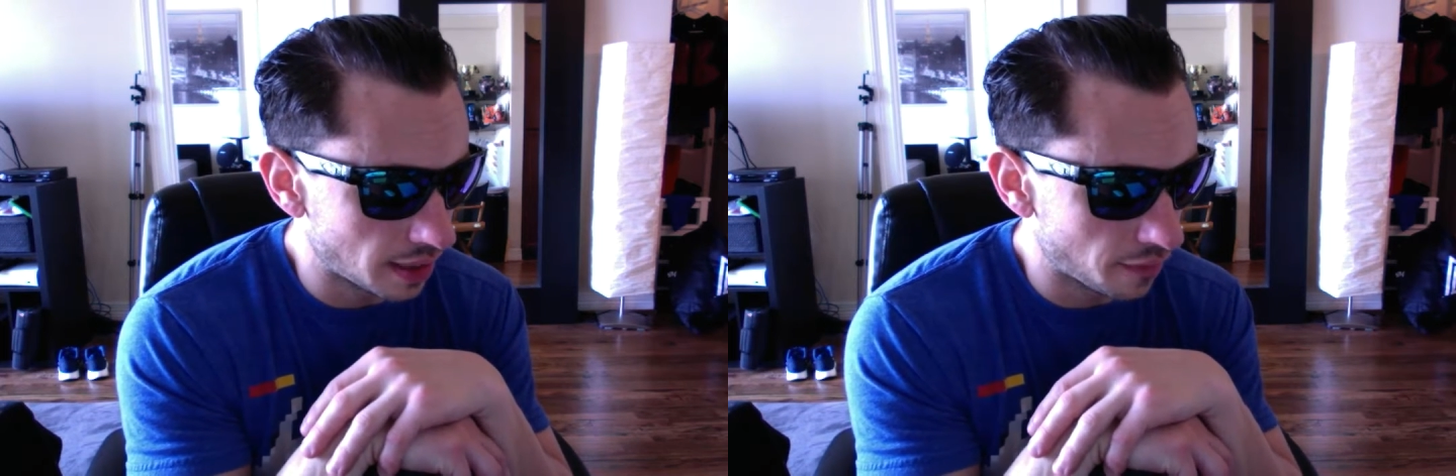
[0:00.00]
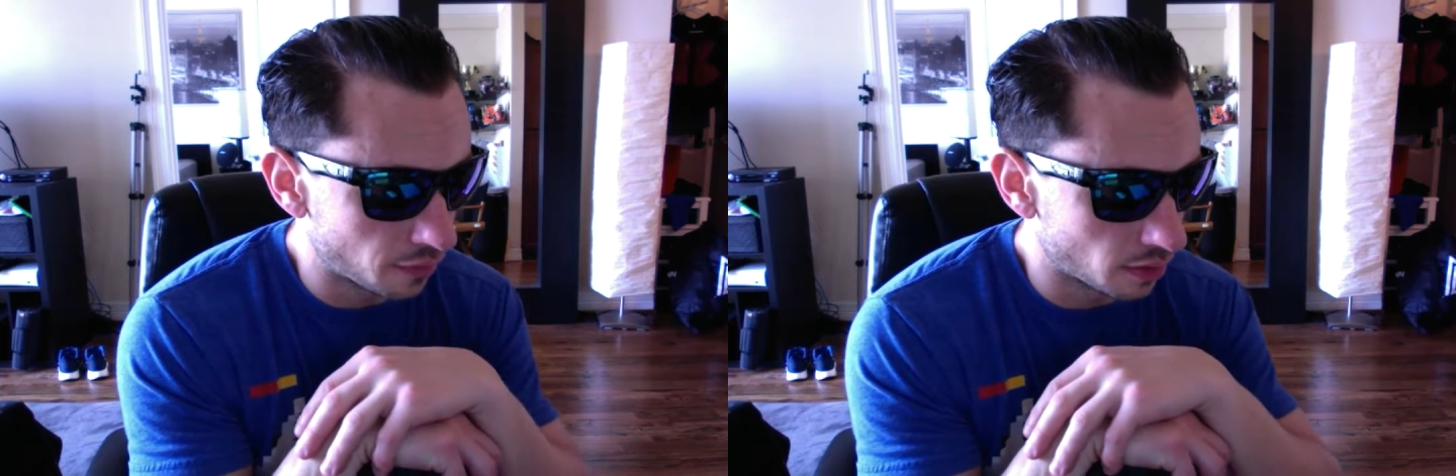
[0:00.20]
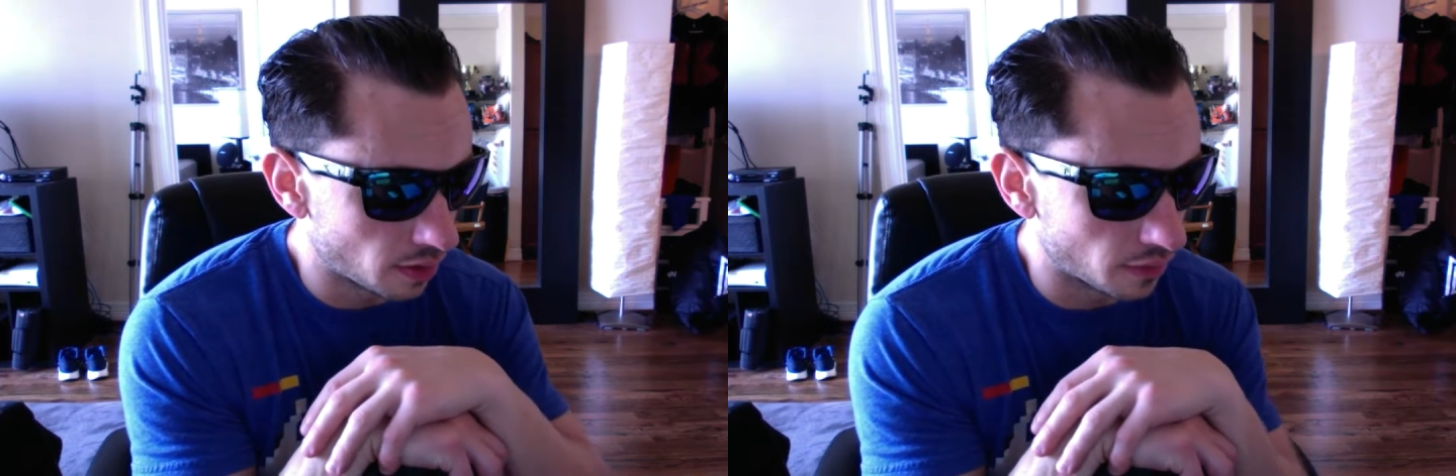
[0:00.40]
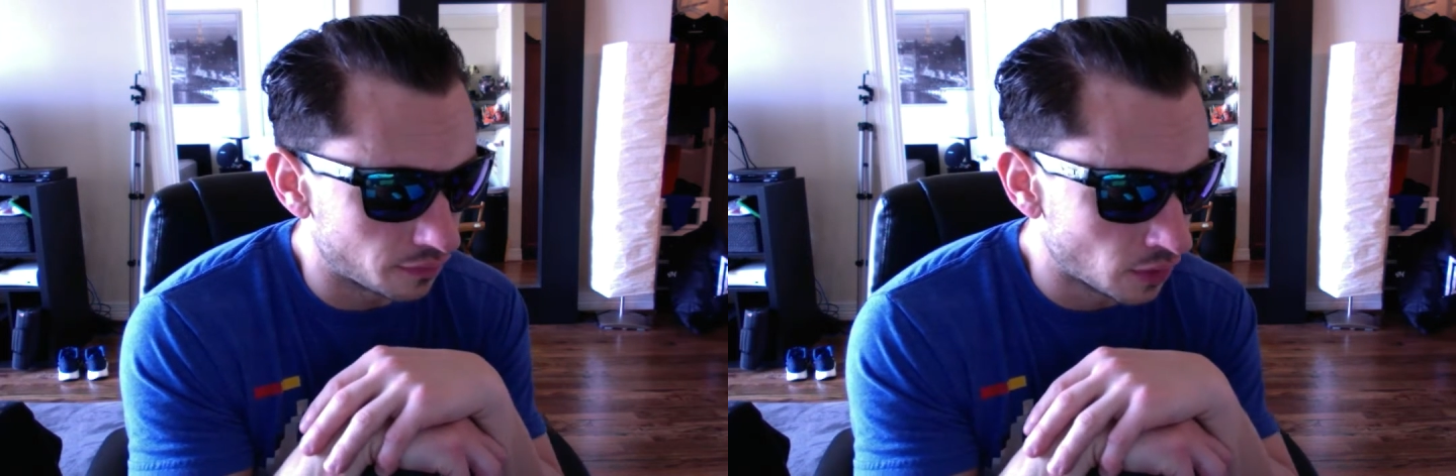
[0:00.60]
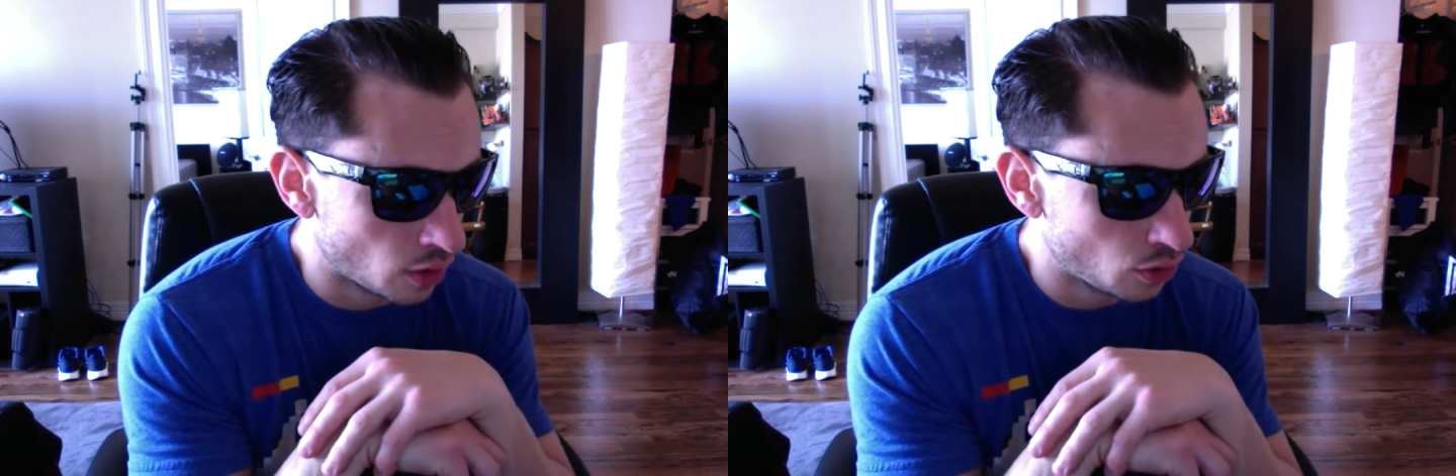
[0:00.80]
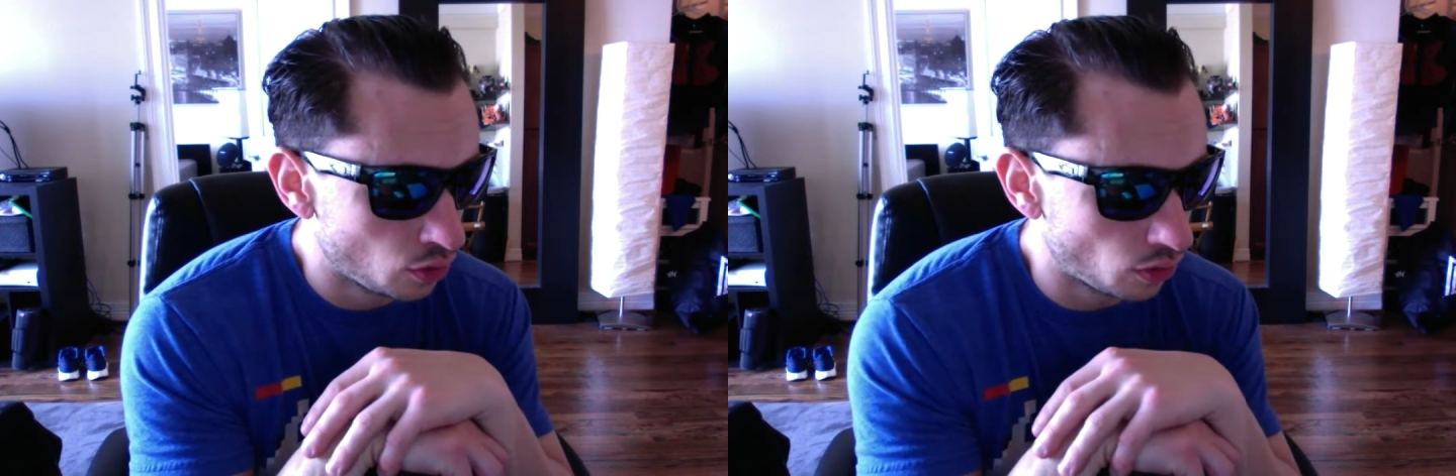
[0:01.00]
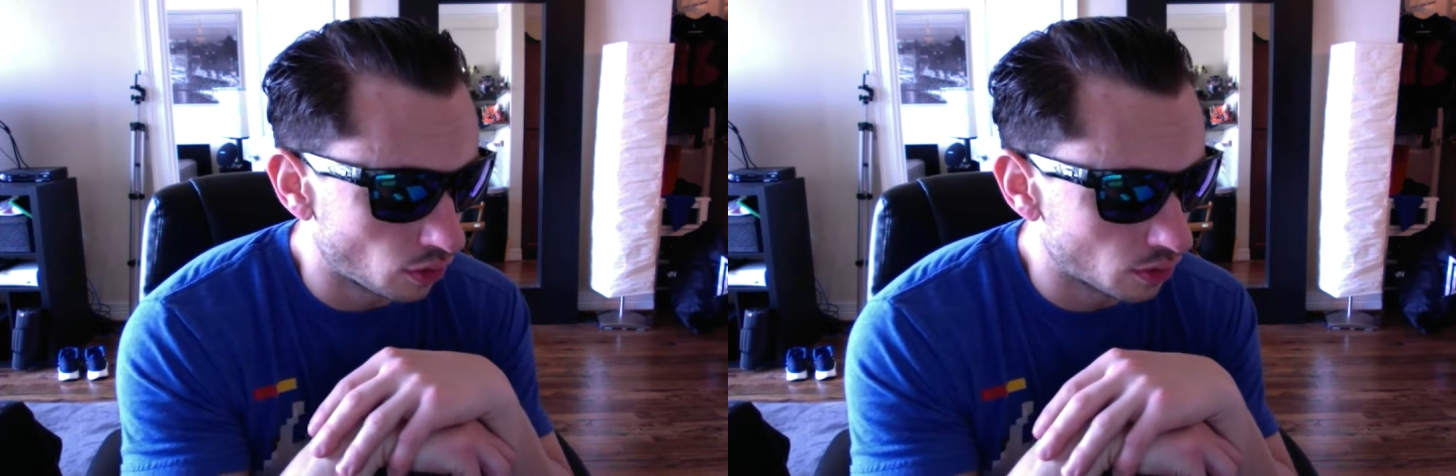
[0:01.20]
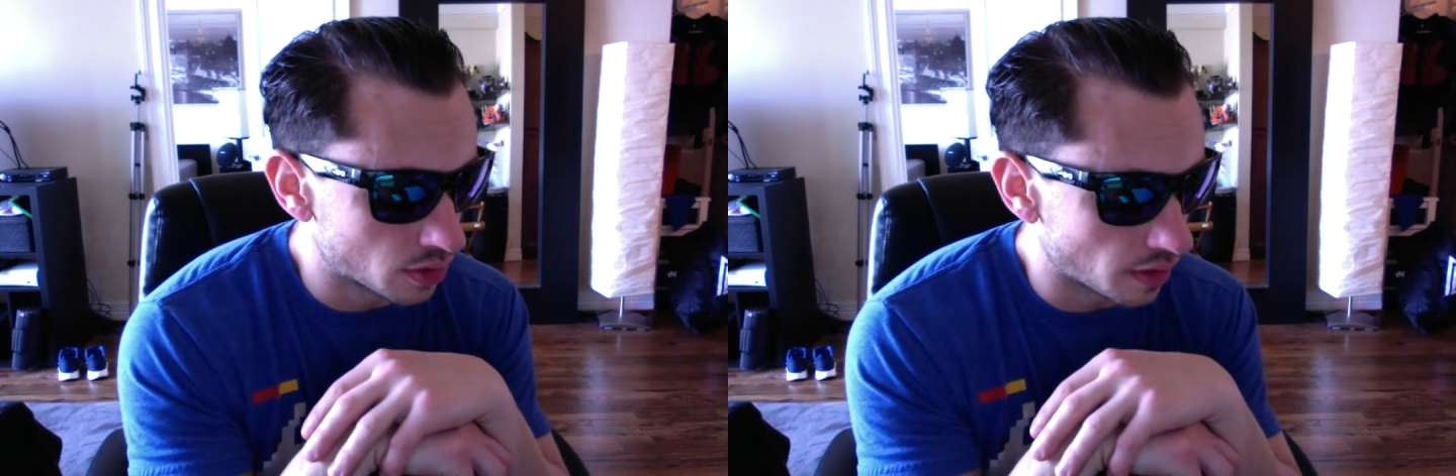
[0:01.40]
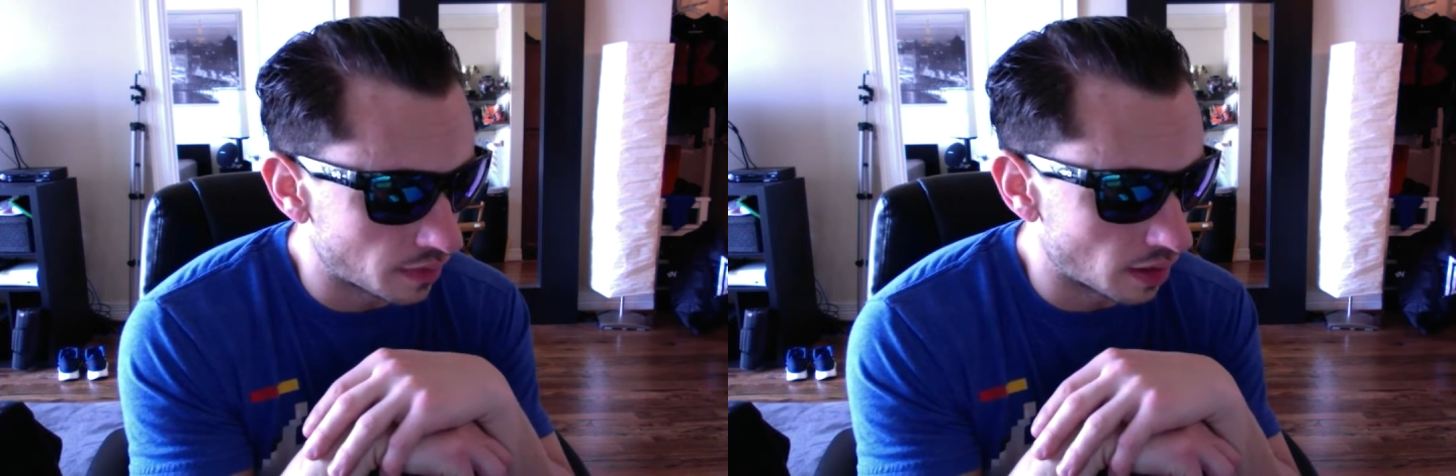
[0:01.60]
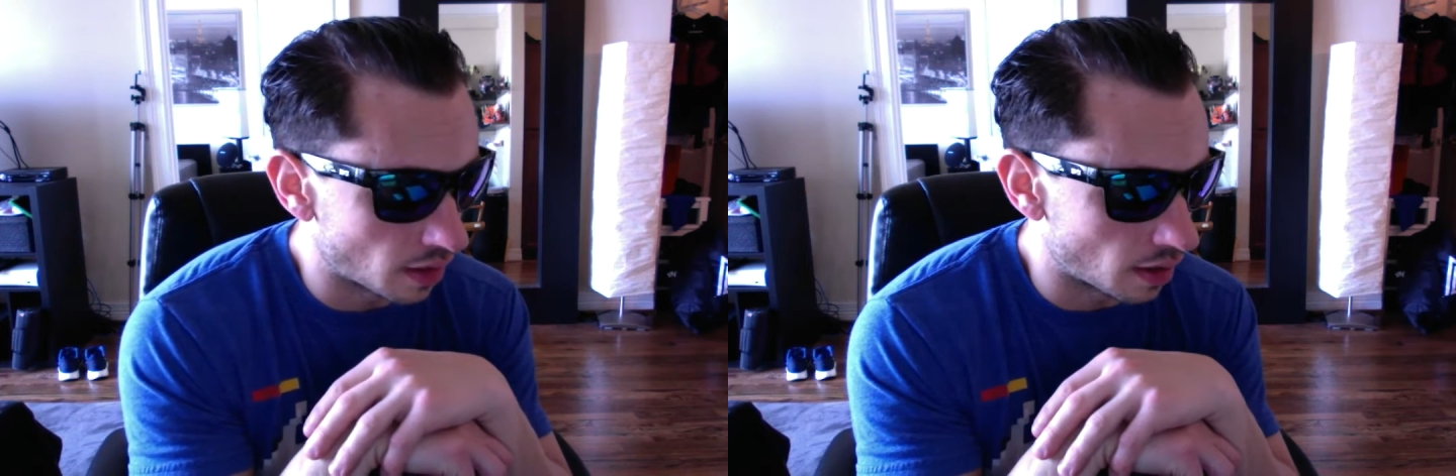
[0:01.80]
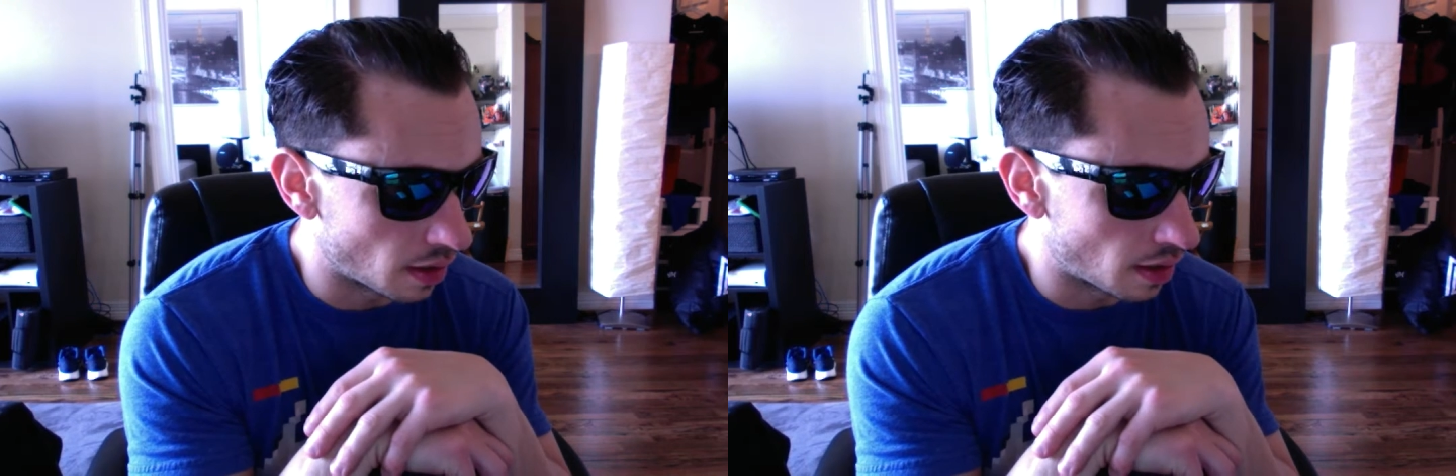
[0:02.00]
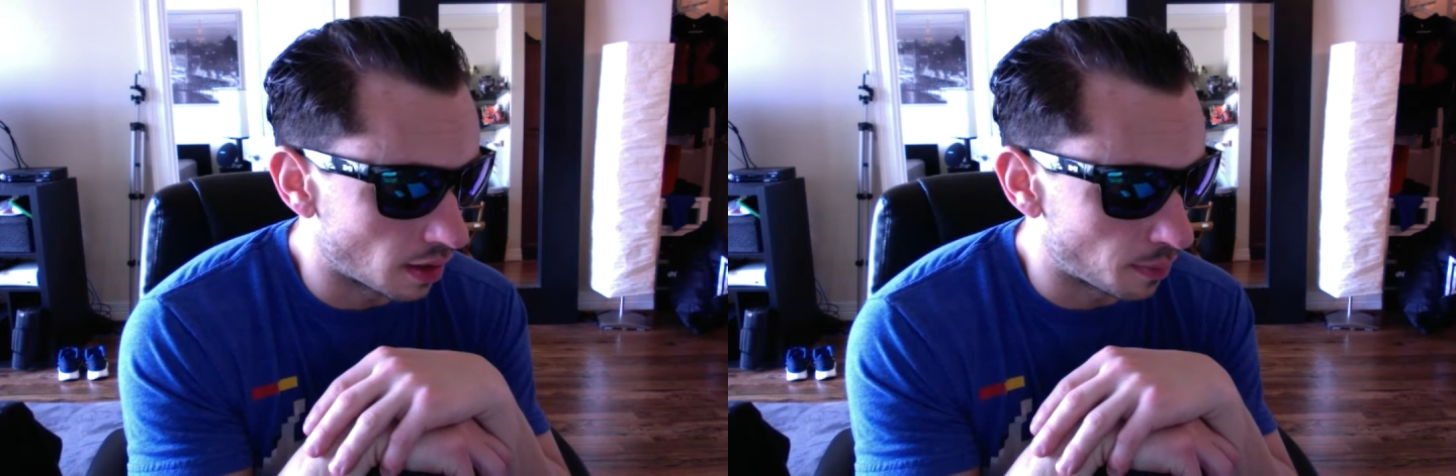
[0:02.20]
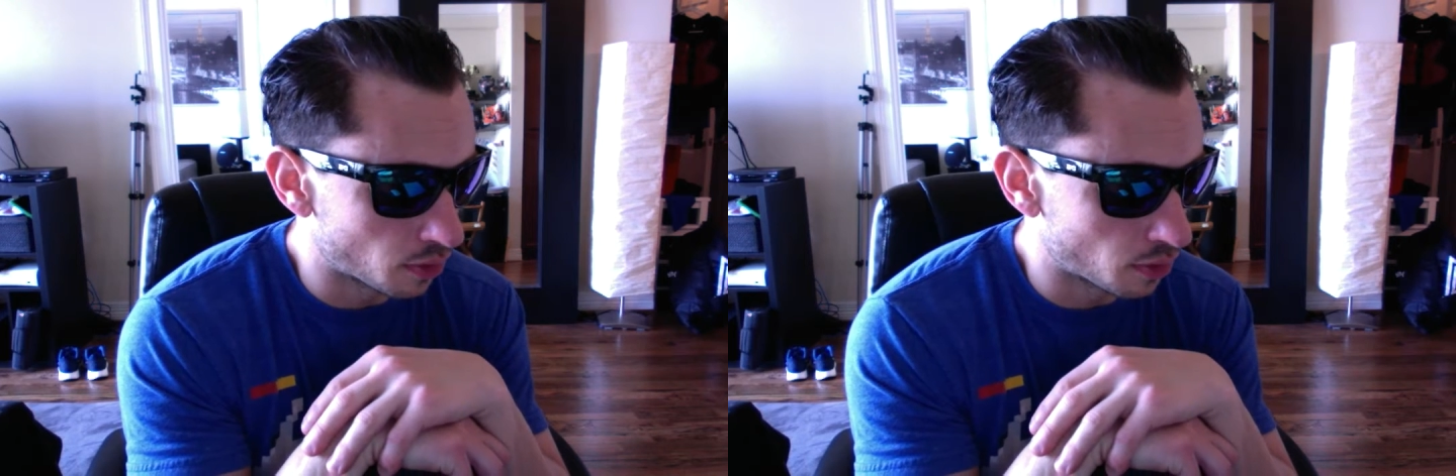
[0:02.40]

effort of 2/3 of the